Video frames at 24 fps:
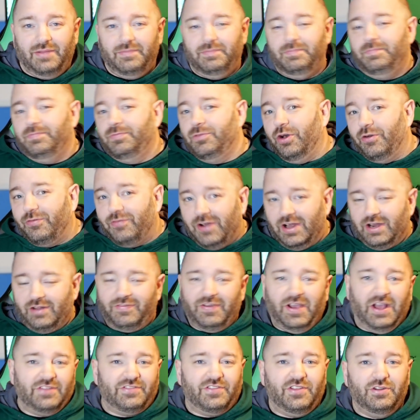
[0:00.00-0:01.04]
No Final
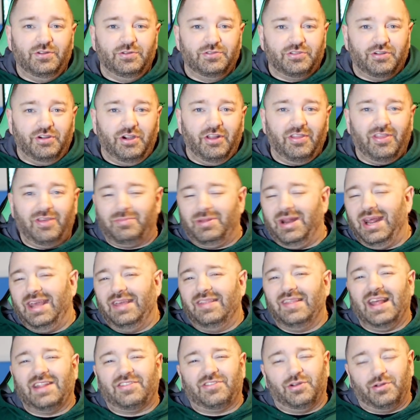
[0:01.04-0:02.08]
Fantasy news or anything, but hey,
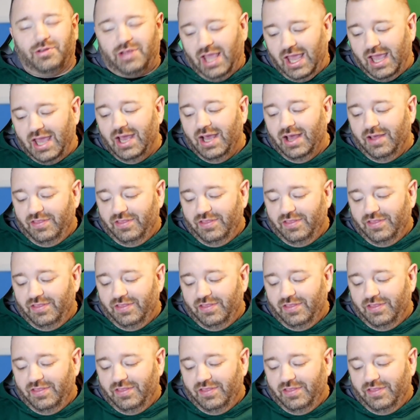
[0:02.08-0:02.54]
that's okay.